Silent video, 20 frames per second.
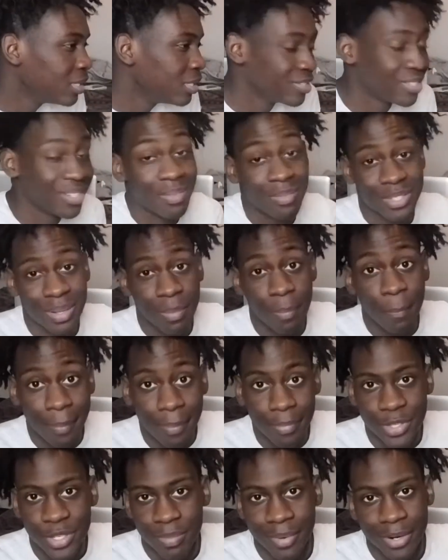some some
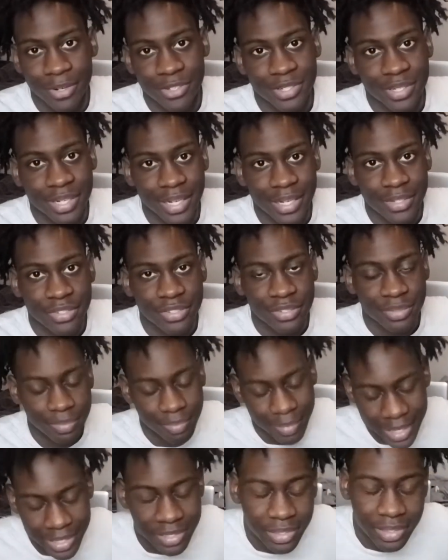some merchandise
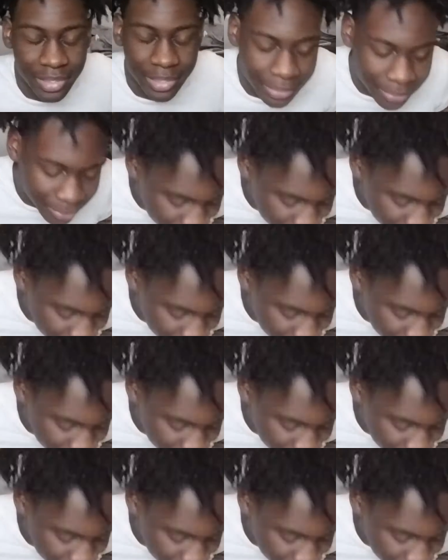basically.